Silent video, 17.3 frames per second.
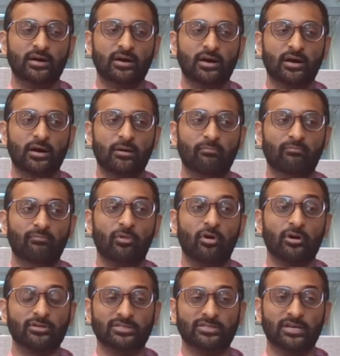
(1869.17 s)

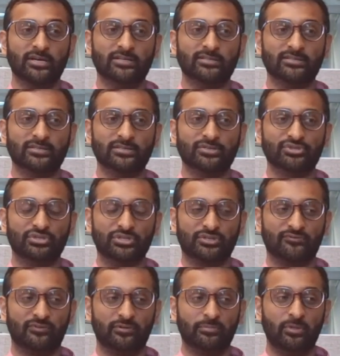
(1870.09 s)
hard sciences,
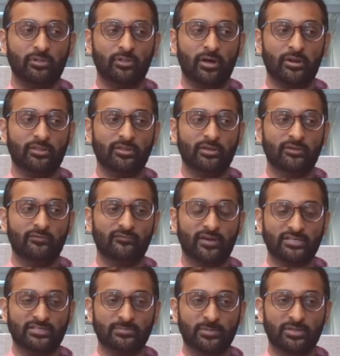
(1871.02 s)
just from a lot of the
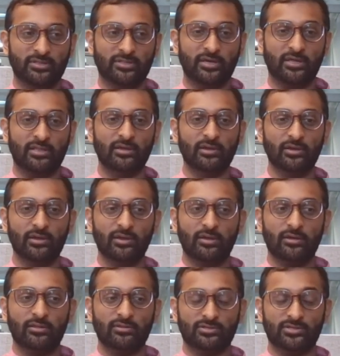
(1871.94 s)
investment that
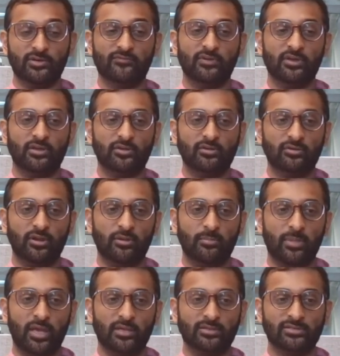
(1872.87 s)
the Soviet
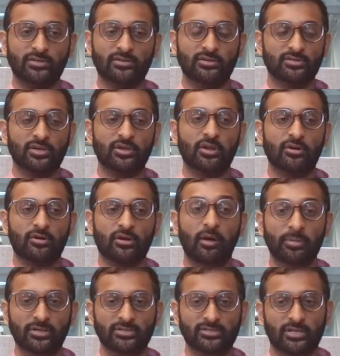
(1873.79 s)
Union made. So
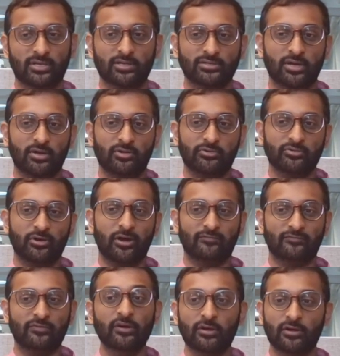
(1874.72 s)
companies like Intel do
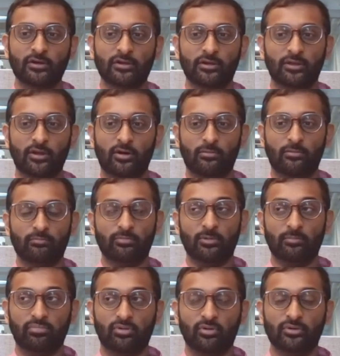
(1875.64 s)
have,
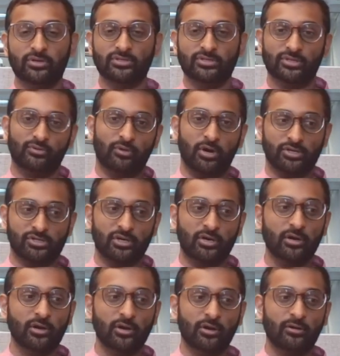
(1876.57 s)
employees in
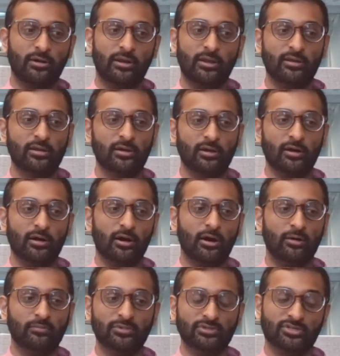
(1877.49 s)
Russia, right?
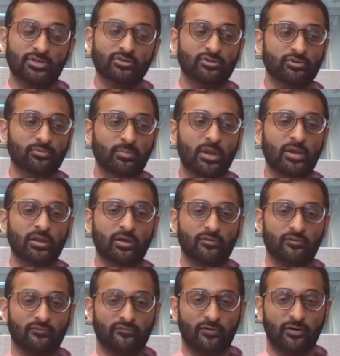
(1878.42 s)
And so do
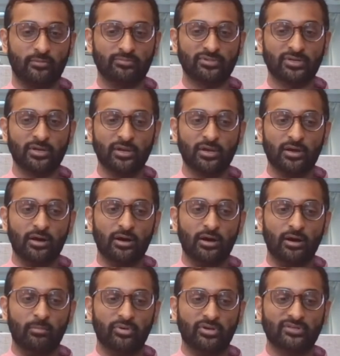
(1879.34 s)
many other firms.
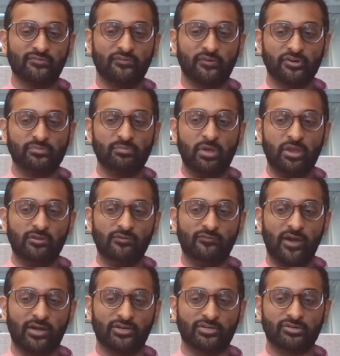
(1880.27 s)
But as far as
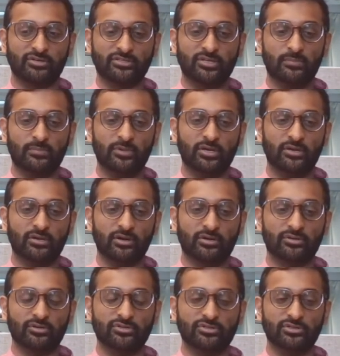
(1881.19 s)
manufacturing
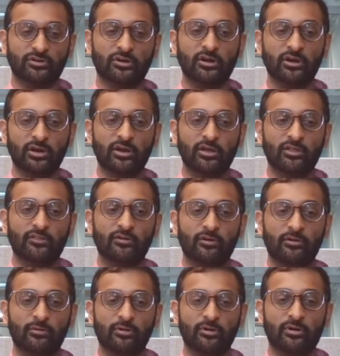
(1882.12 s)
semiconductors,
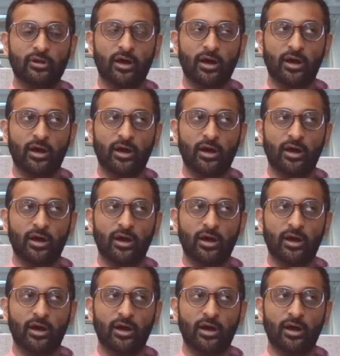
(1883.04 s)
they're